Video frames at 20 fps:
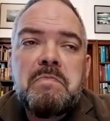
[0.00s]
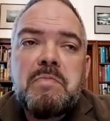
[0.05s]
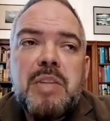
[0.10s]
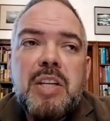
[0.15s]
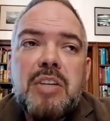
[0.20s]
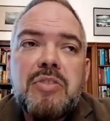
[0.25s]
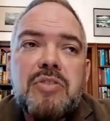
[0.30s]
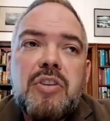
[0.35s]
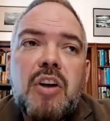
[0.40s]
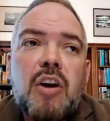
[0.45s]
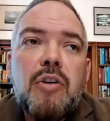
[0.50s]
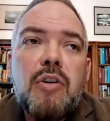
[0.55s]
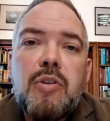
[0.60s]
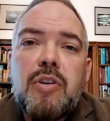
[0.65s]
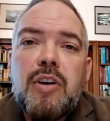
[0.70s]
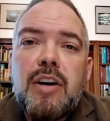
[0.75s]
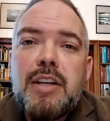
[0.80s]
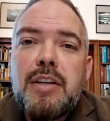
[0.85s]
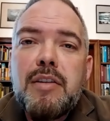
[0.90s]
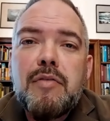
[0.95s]
there's no
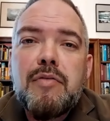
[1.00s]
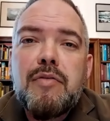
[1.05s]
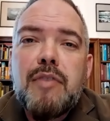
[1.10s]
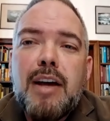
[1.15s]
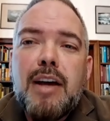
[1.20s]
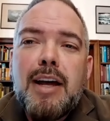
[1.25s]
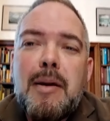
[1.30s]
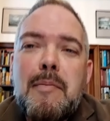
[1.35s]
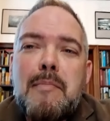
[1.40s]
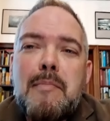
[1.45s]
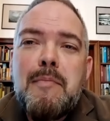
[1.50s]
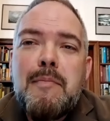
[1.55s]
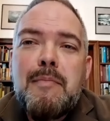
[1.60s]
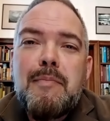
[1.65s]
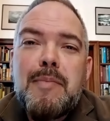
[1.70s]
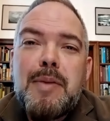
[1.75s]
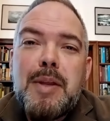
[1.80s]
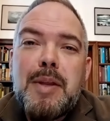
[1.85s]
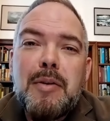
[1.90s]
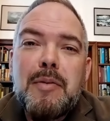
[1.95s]
kind of
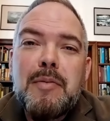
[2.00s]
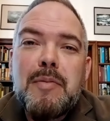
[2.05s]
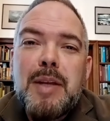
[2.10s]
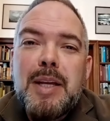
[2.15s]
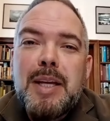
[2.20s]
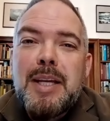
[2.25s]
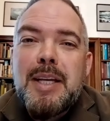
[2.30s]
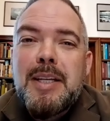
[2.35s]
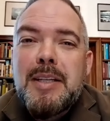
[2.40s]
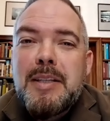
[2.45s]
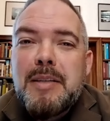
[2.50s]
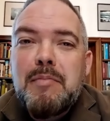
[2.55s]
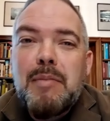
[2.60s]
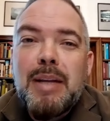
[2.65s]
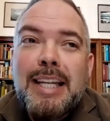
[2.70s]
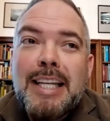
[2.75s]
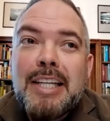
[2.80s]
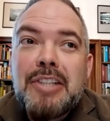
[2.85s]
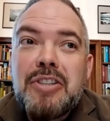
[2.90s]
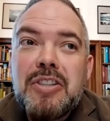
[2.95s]

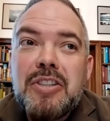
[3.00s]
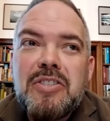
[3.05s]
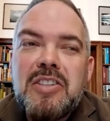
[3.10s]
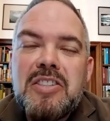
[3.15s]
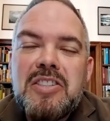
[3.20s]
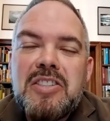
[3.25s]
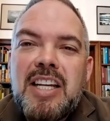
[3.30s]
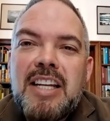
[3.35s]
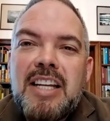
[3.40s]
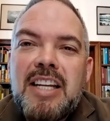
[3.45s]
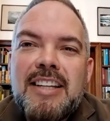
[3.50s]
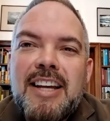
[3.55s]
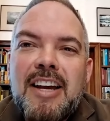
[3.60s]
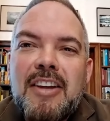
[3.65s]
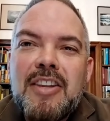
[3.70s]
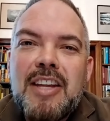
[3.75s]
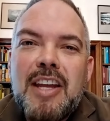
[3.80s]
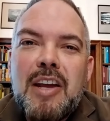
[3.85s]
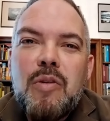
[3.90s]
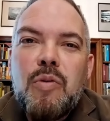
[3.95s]
malicious intent
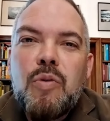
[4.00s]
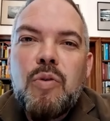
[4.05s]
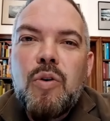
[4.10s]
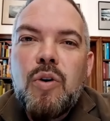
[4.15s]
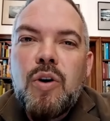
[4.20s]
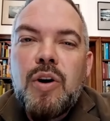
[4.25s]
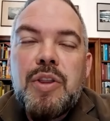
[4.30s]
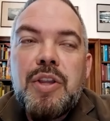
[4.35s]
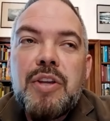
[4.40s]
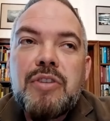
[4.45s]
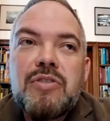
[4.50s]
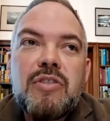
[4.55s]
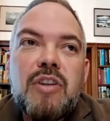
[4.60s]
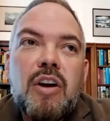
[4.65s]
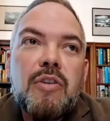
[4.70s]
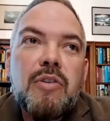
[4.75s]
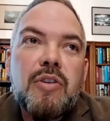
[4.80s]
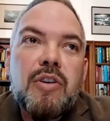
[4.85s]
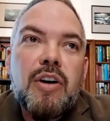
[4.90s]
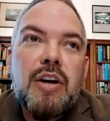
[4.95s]
out there, or there's
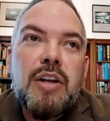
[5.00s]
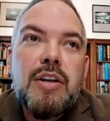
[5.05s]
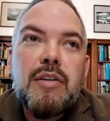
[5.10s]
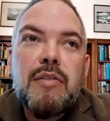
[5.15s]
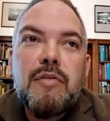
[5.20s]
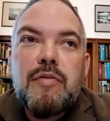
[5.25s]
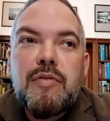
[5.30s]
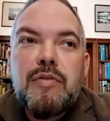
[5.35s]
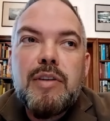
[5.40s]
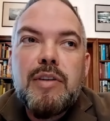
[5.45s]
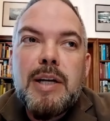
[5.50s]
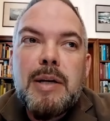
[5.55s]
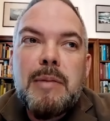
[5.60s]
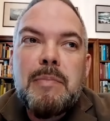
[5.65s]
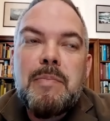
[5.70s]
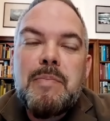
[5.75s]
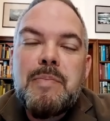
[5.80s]
no kind of I